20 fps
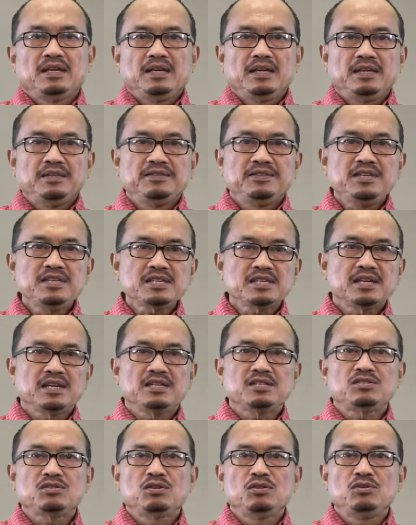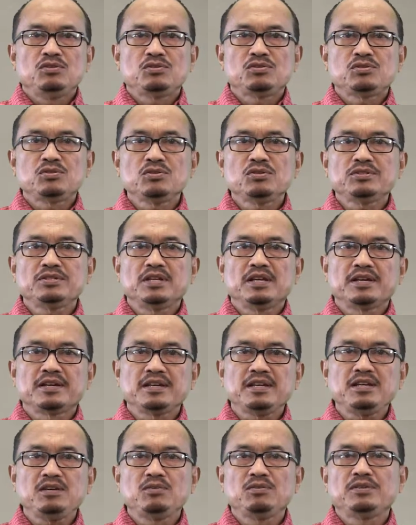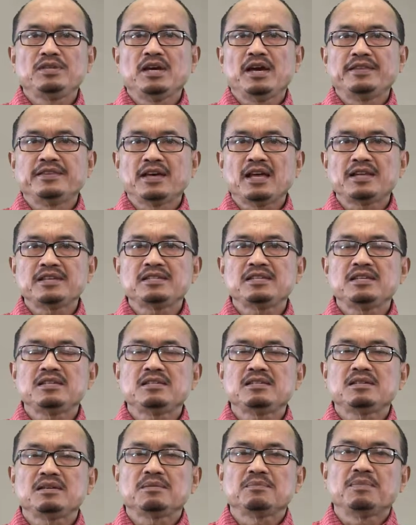In this case, you should redo the analysis